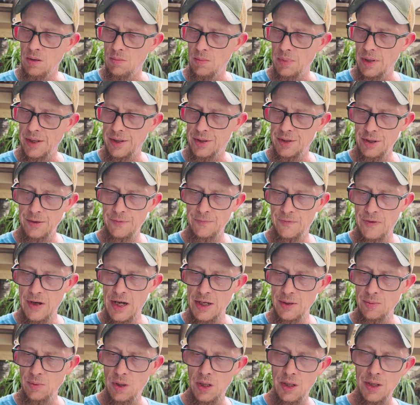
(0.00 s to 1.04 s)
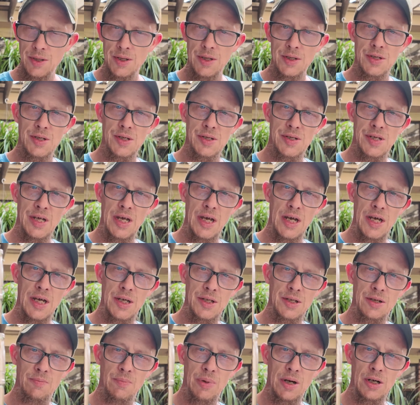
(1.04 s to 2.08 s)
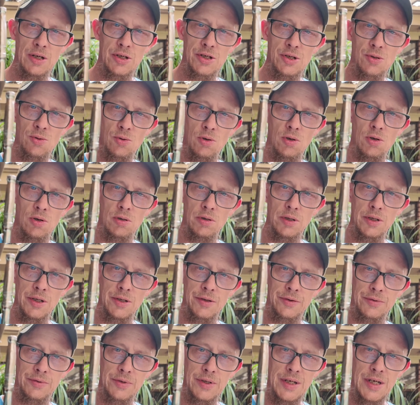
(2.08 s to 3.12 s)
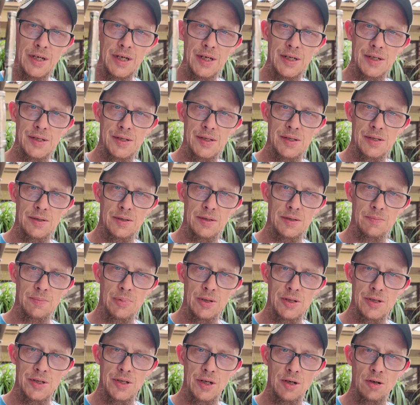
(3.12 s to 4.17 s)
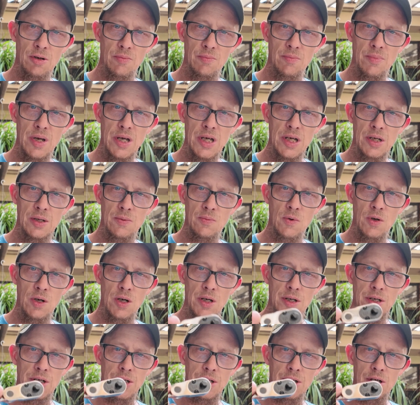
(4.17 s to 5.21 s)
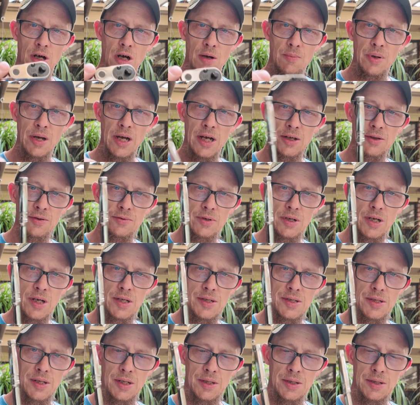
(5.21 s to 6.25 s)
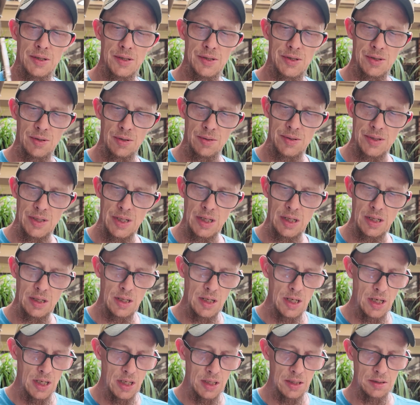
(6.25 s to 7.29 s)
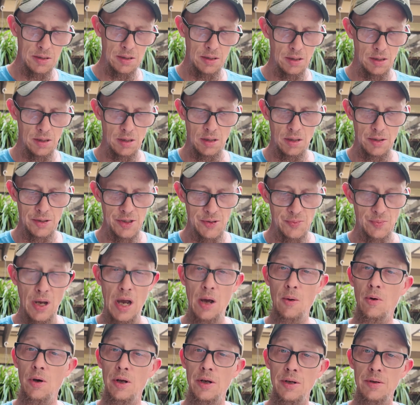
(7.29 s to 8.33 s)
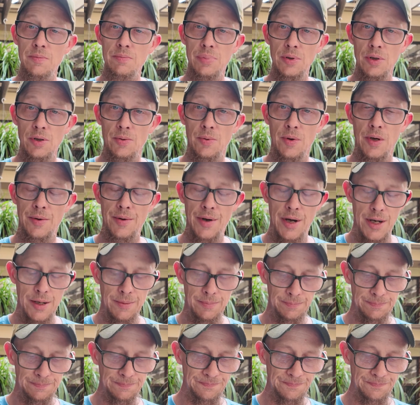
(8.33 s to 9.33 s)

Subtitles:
But I couldn't find one that just had the bare tool in 3/8. Appears they don't make one in compact 3/8 like this. So I was like, I'll just buy one and build one, right?